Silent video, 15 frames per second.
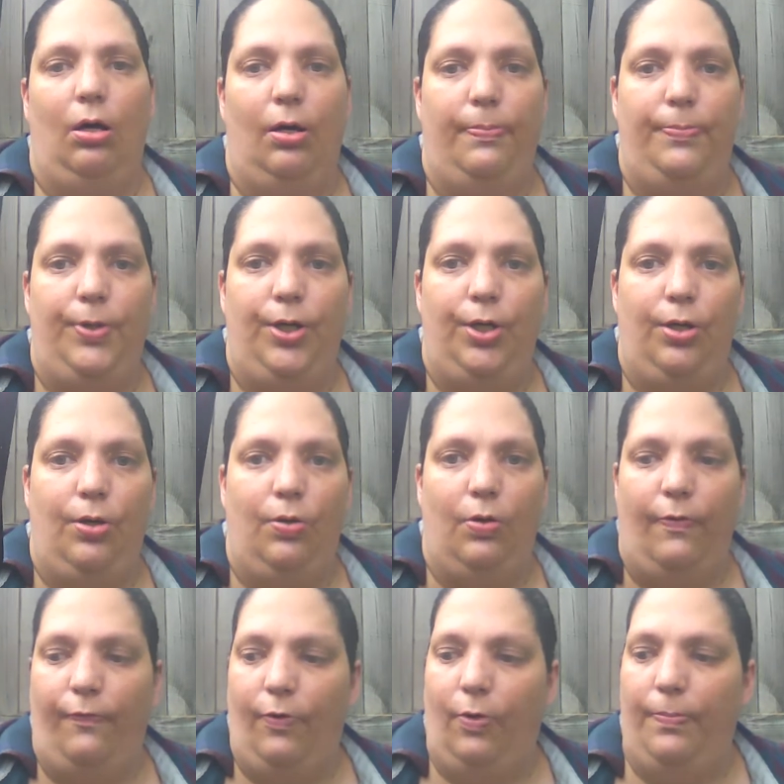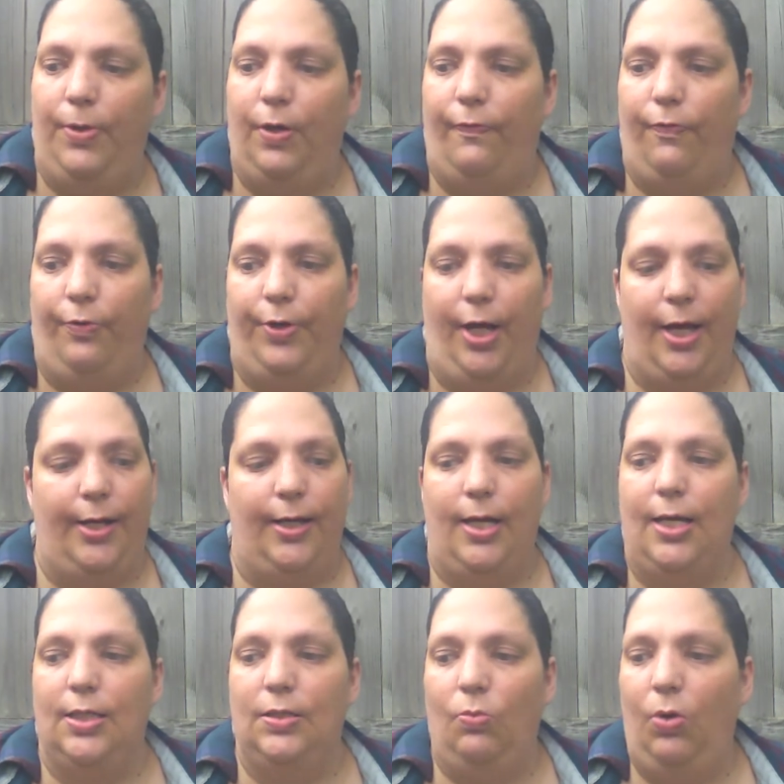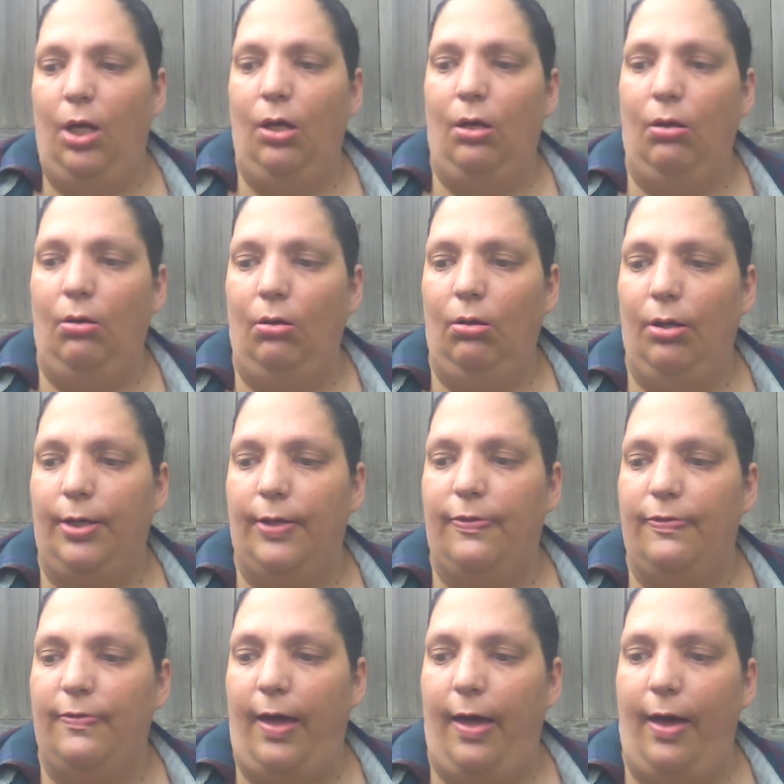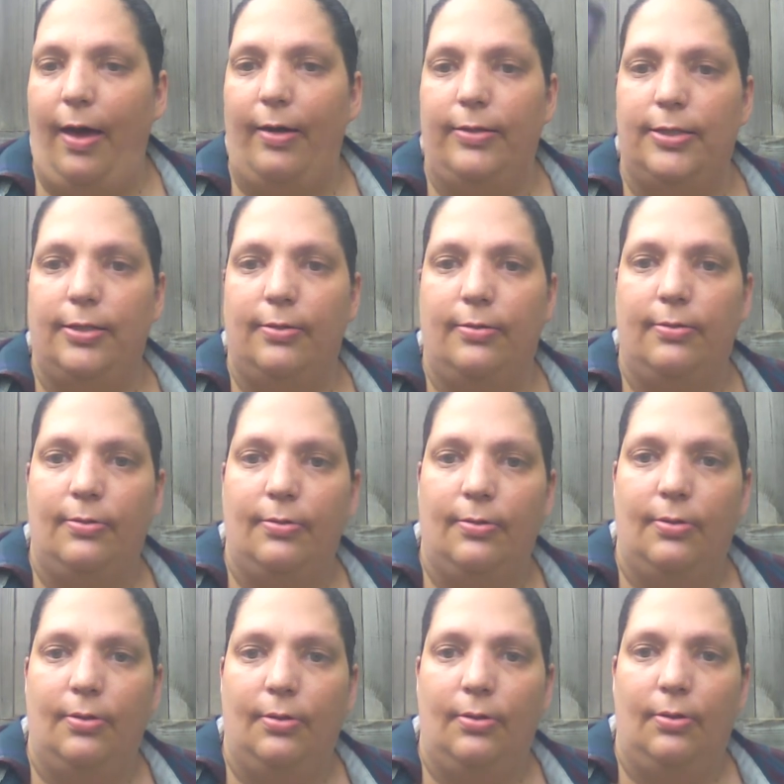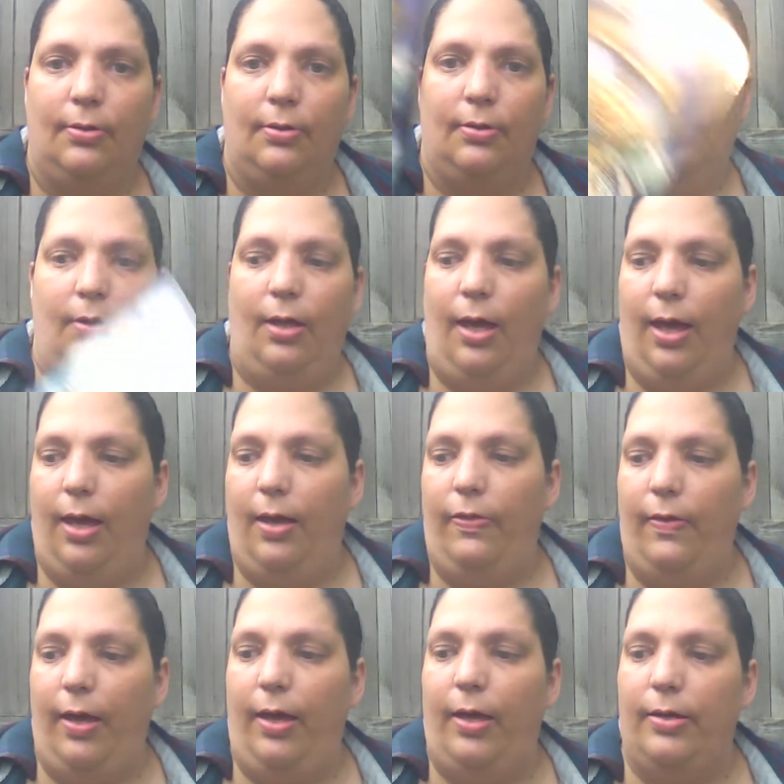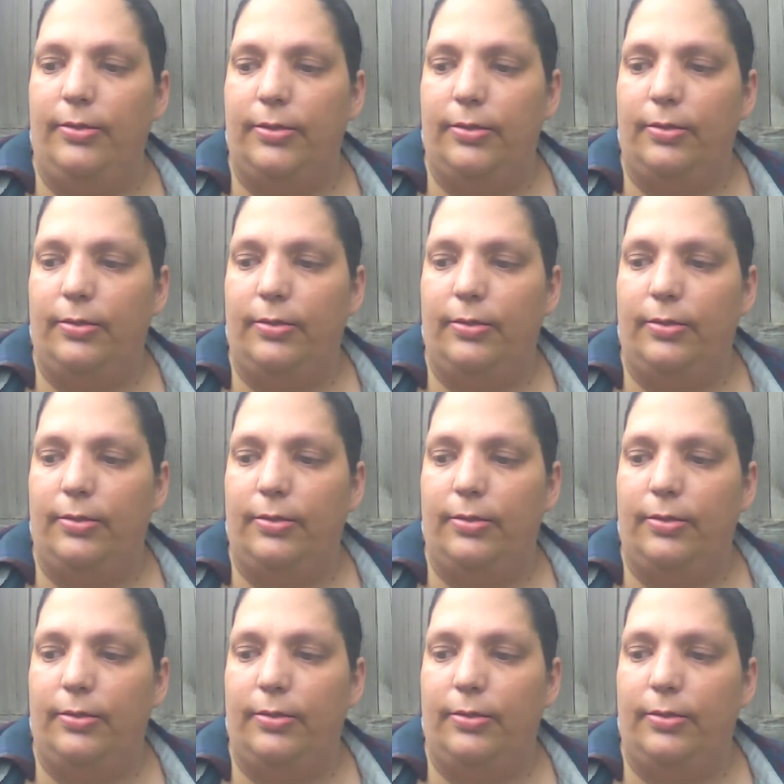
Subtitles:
Beautiful, beautiful deck as well. Look at that. And that.